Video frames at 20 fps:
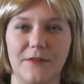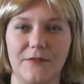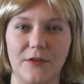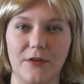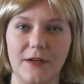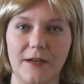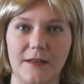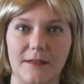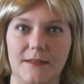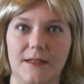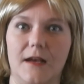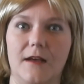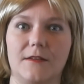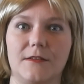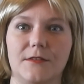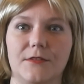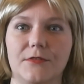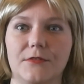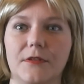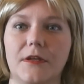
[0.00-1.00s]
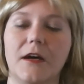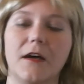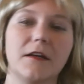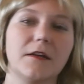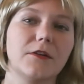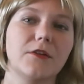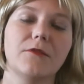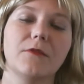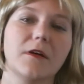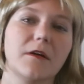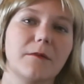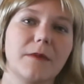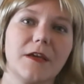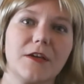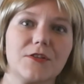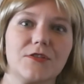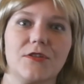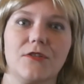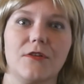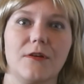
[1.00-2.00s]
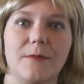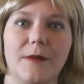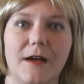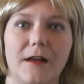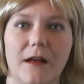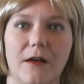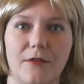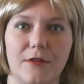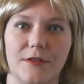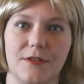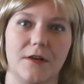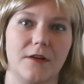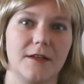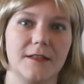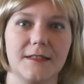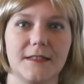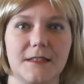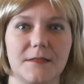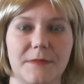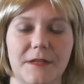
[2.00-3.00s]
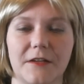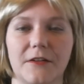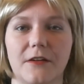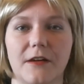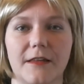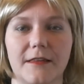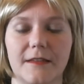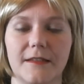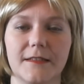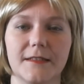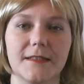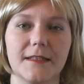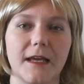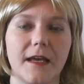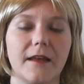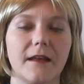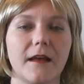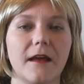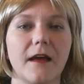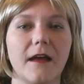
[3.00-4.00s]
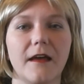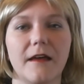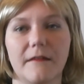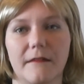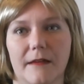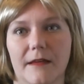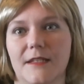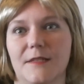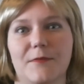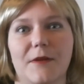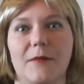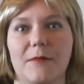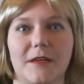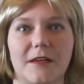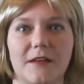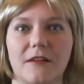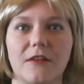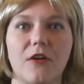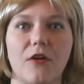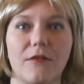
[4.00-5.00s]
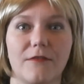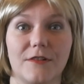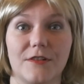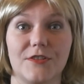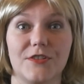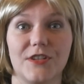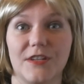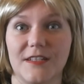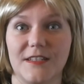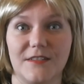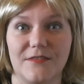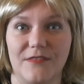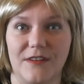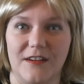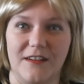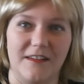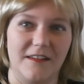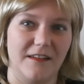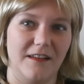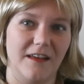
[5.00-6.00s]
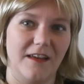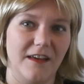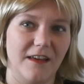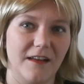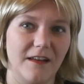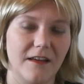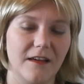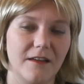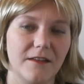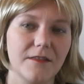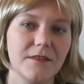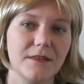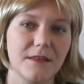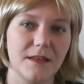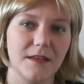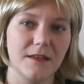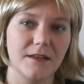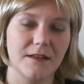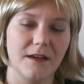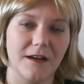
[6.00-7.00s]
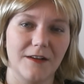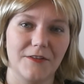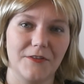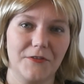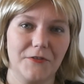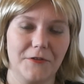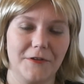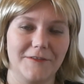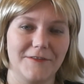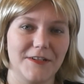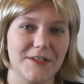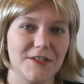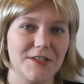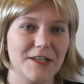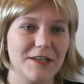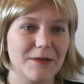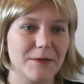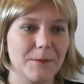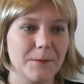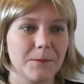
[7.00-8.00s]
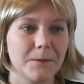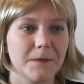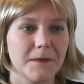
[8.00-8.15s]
If you're at a Doctor Who con and you want to make a joke about how the TARDIS is bigger on the inside, it's probably going to go over just fine at the Doctor Who convention.